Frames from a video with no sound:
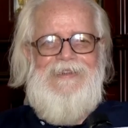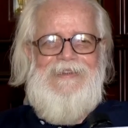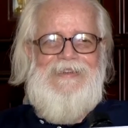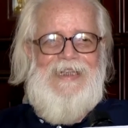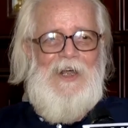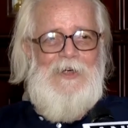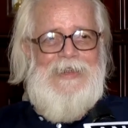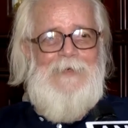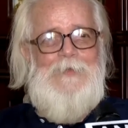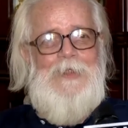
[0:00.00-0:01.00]
it's a long
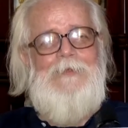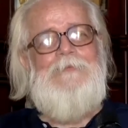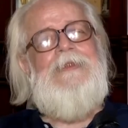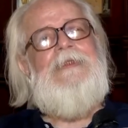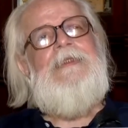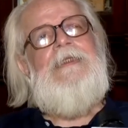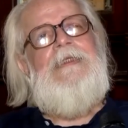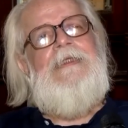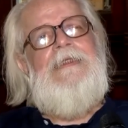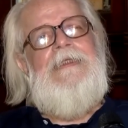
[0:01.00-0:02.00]
time to come.
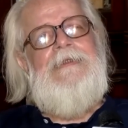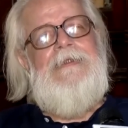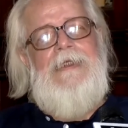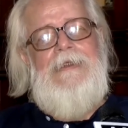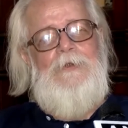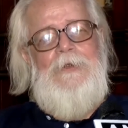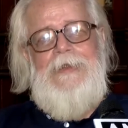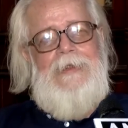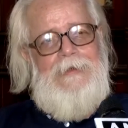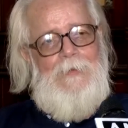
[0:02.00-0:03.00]
It's another
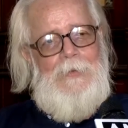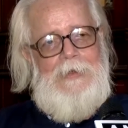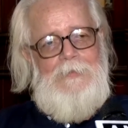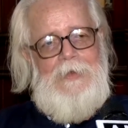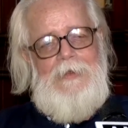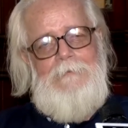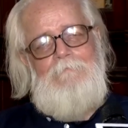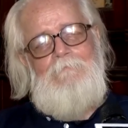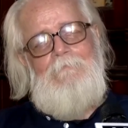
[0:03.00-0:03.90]
20 years approximately.